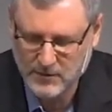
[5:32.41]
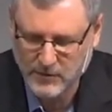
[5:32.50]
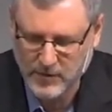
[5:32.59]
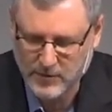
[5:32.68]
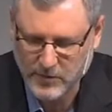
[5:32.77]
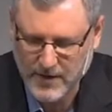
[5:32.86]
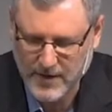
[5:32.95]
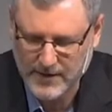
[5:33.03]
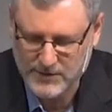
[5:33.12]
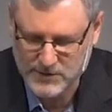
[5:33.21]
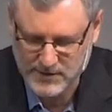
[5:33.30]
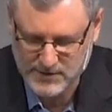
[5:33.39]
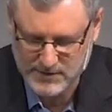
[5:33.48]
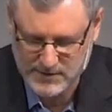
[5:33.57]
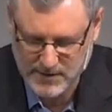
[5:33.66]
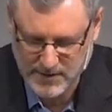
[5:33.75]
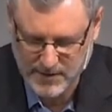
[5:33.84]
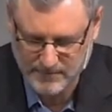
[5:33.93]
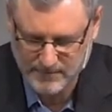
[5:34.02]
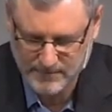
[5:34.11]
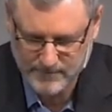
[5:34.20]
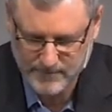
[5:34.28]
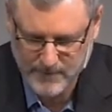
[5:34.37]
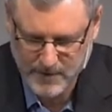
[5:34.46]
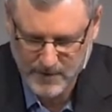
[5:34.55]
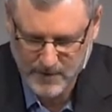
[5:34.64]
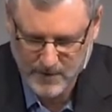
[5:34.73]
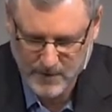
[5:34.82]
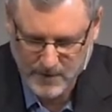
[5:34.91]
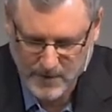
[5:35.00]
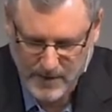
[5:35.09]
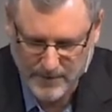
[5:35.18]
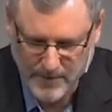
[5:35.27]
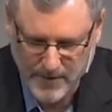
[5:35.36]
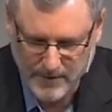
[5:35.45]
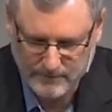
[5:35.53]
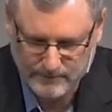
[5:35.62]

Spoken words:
For we pray it in Jesus' name. Amen.